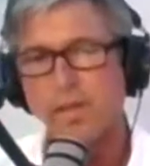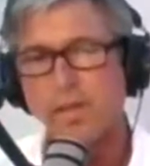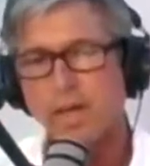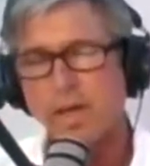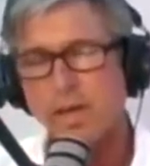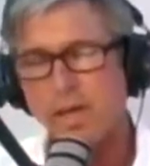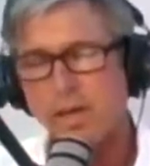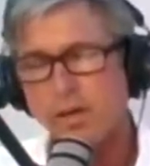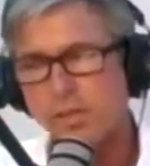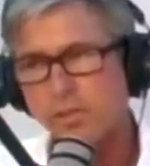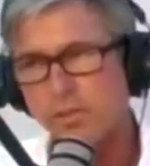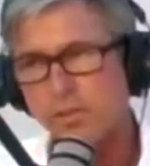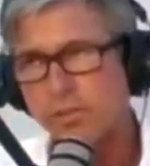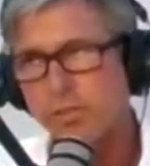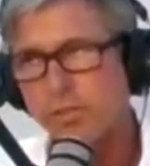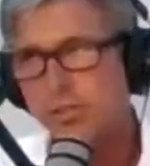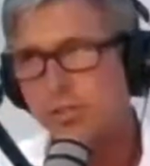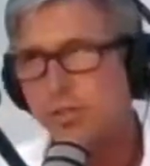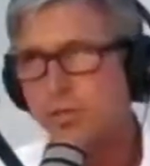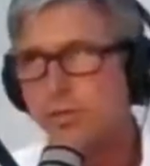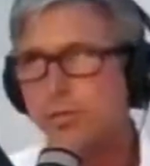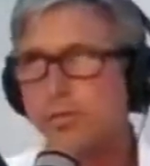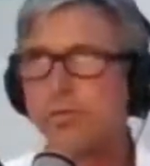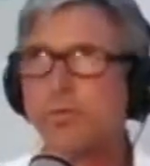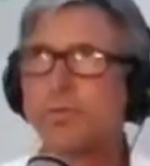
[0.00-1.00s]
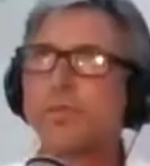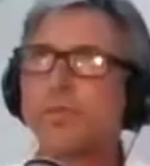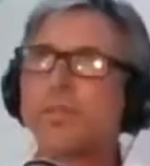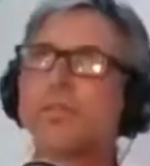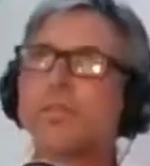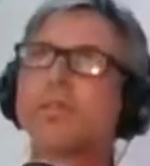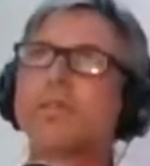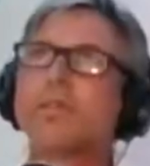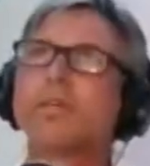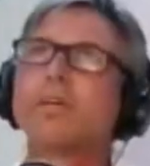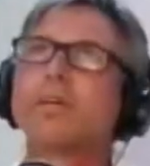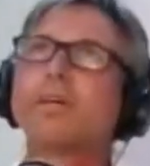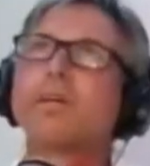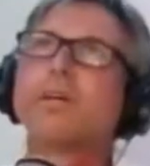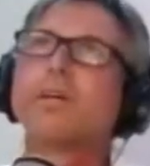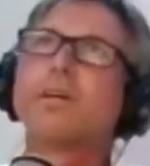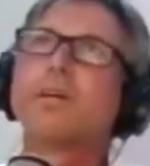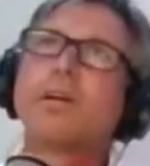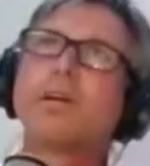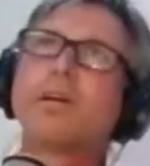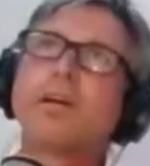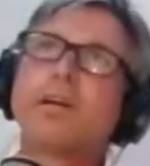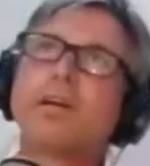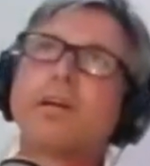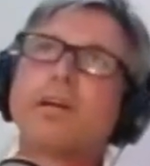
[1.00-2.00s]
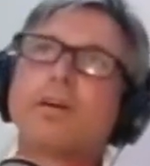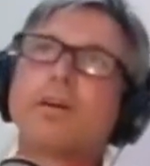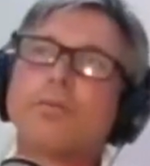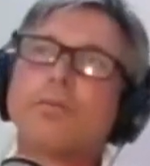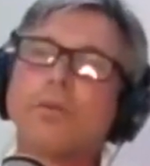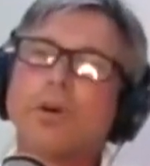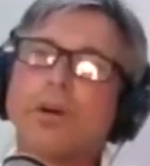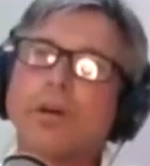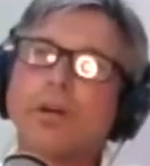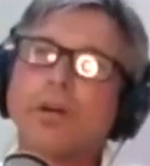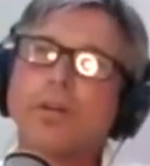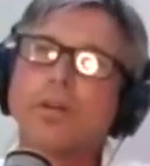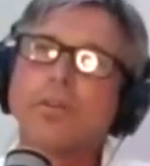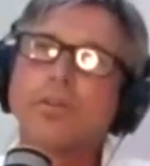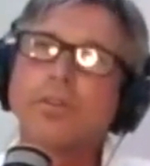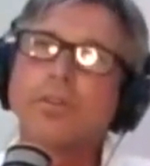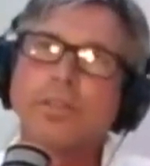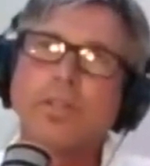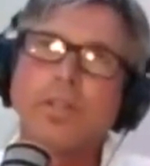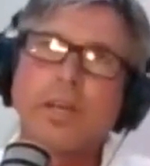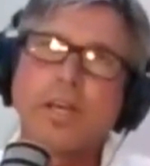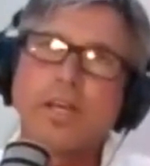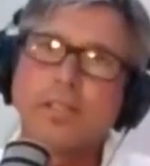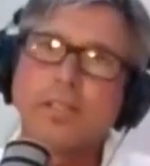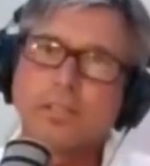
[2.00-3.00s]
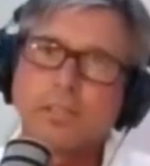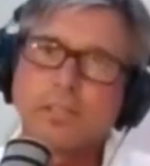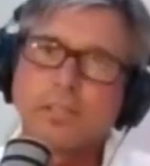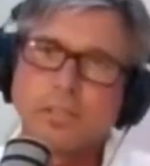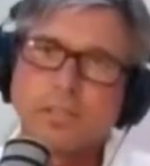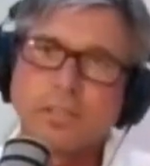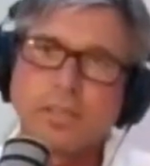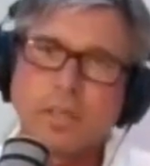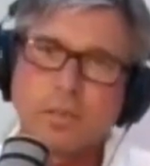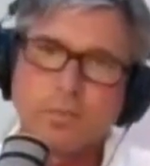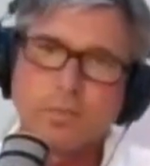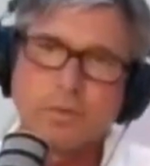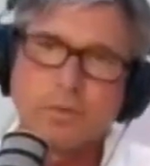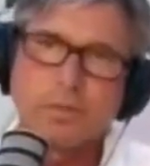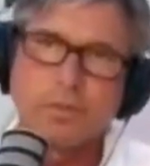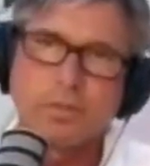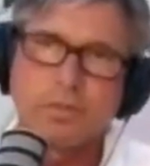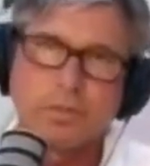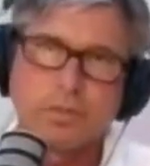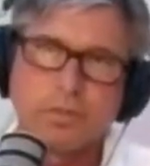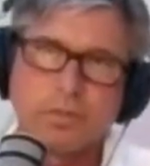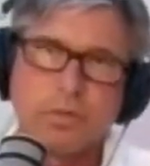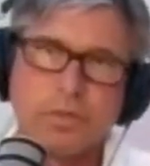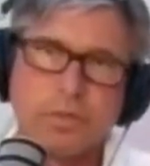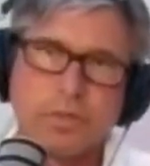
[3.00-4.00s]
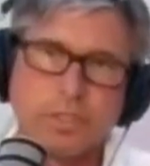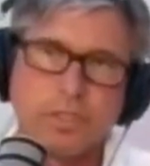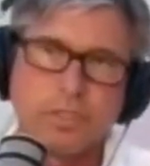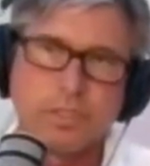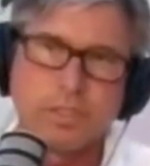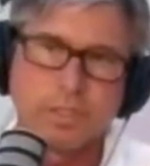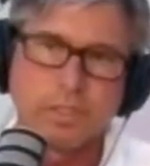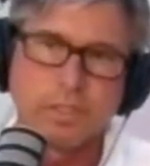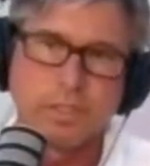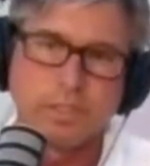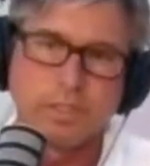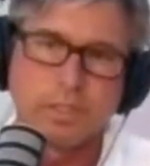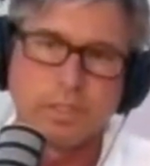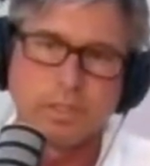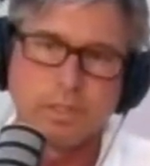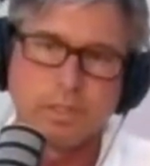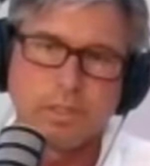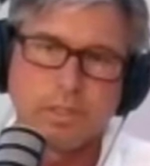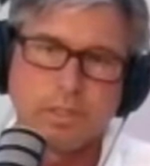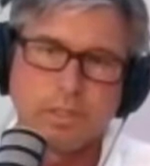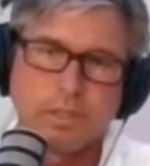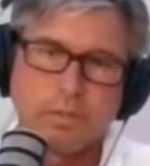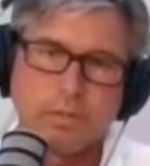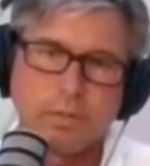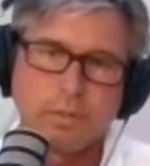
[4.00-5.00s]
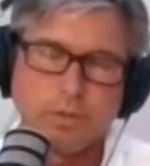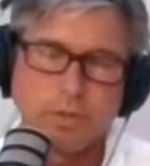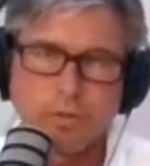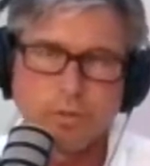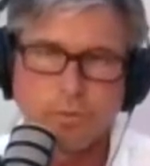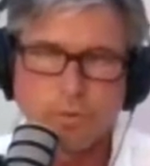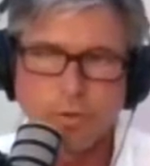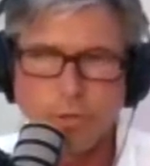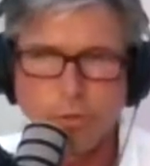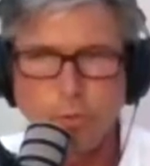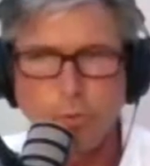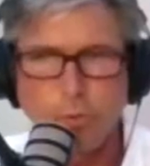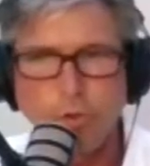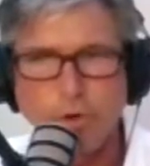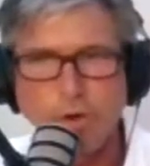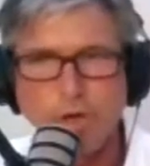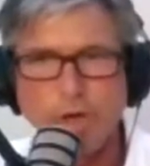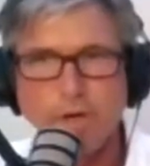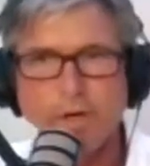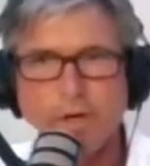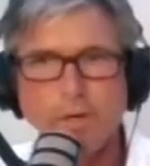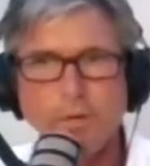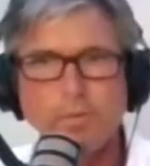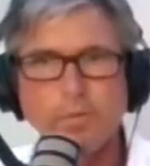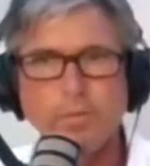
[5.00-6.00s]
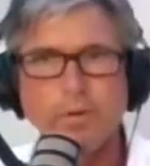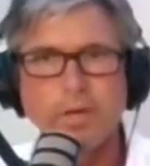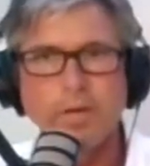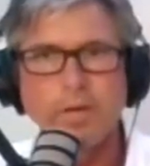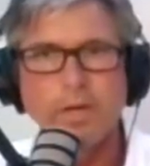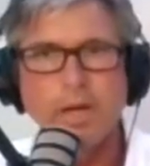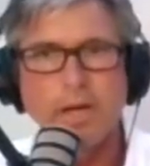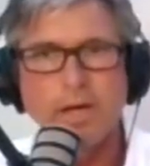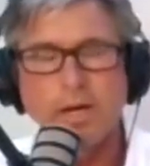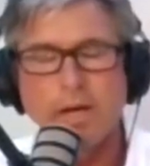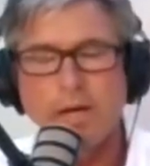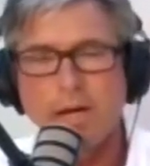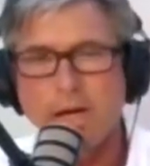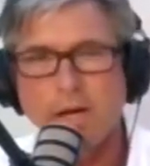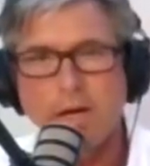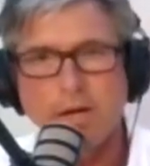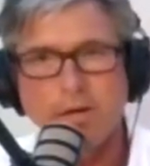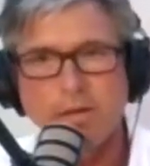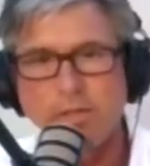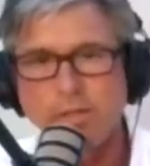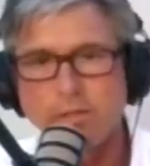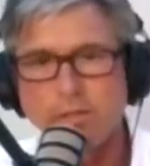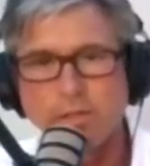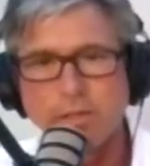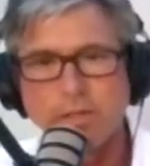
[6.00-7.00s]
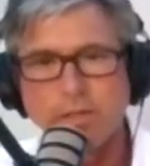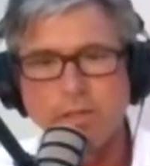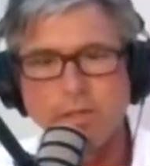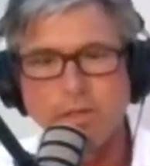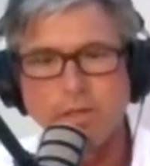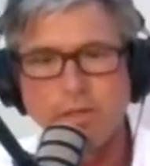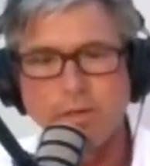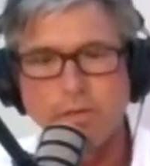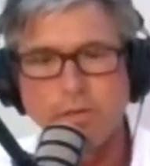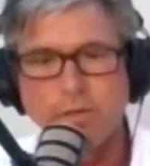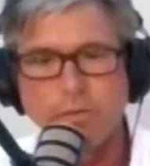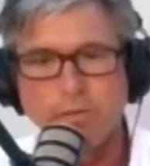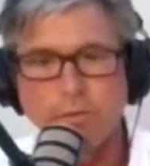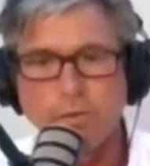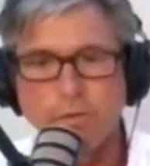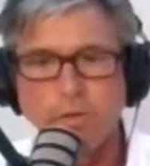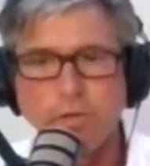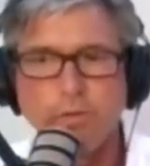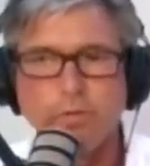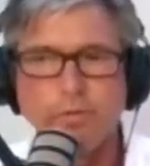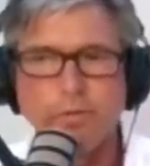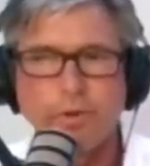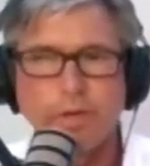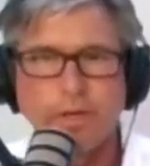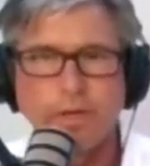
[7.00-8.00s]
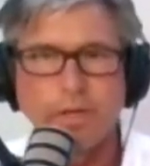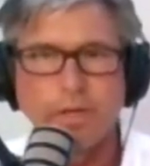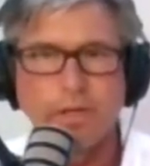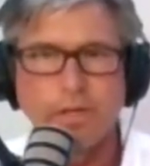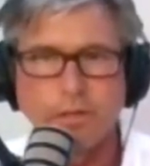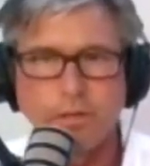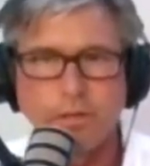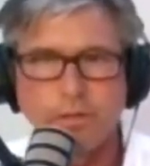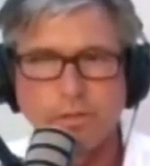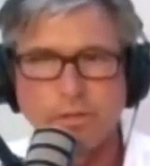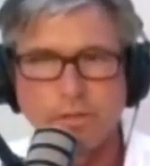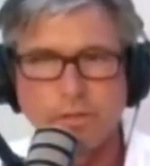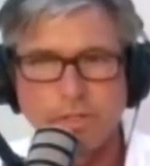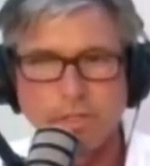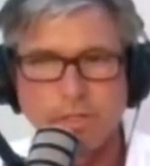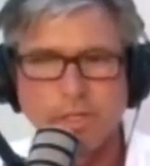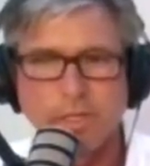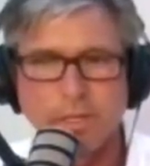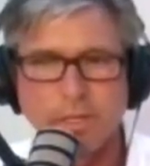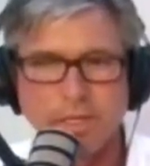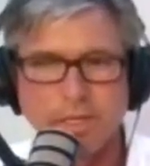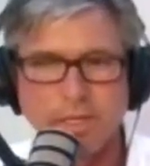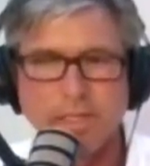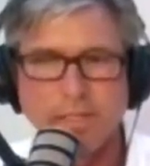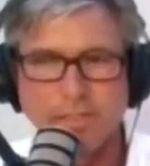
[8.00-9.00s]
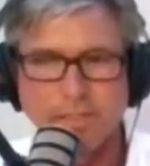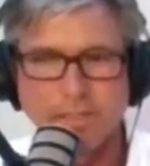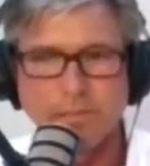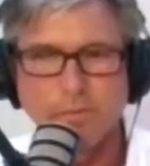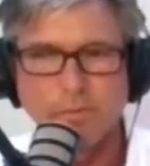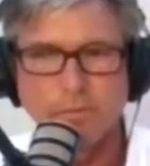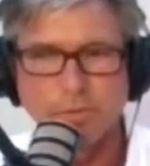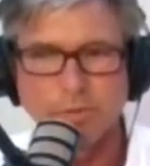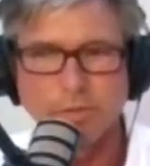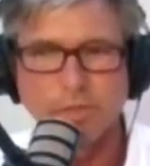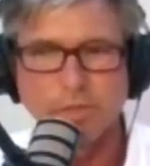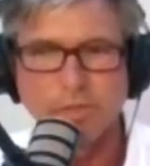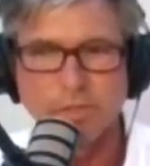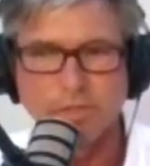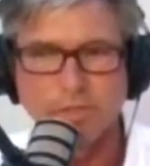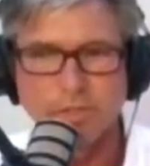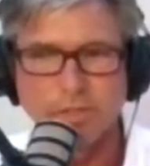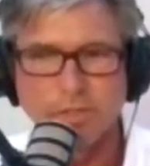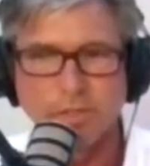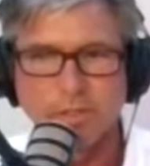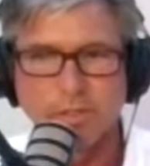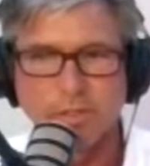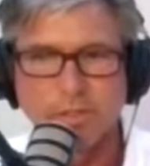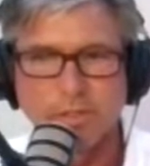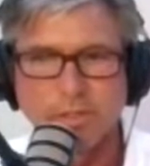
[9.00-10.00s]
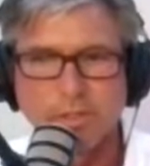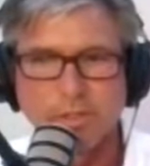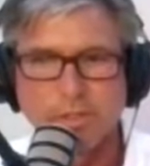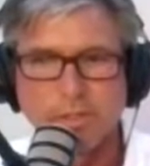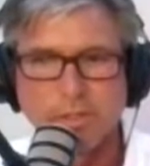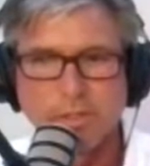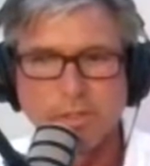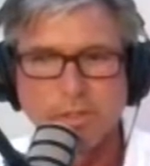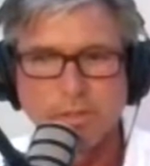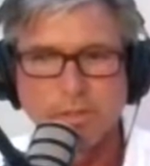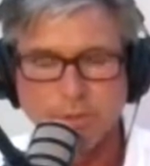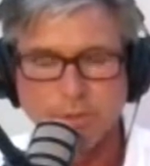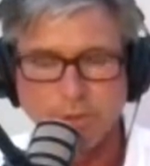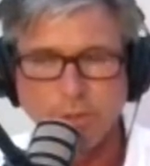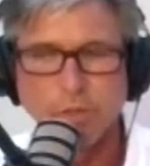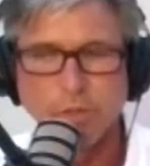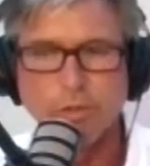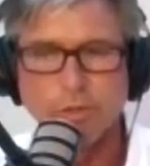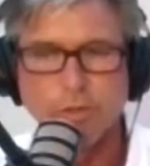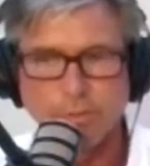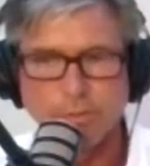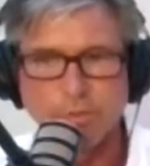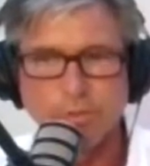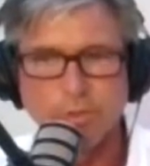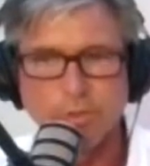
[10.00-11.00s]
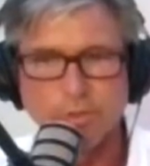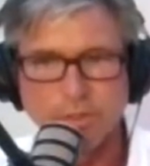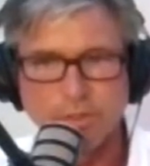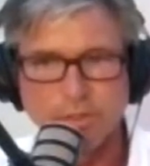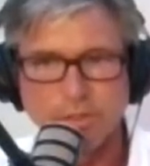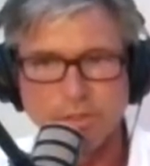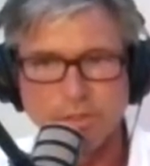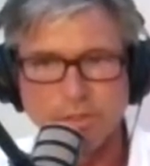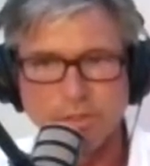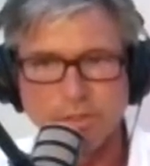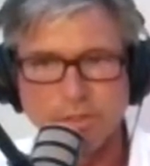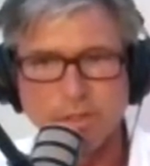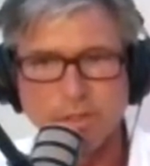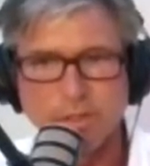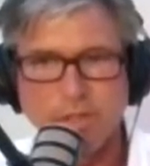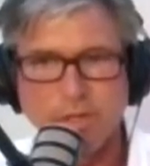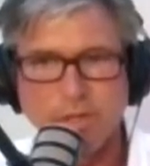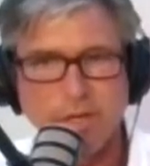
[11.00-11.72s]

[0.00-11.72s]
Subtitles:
How did you, Ronald, in that type of situation, were you numb? How do you, when you find out your son dies in prison, when you're in prison,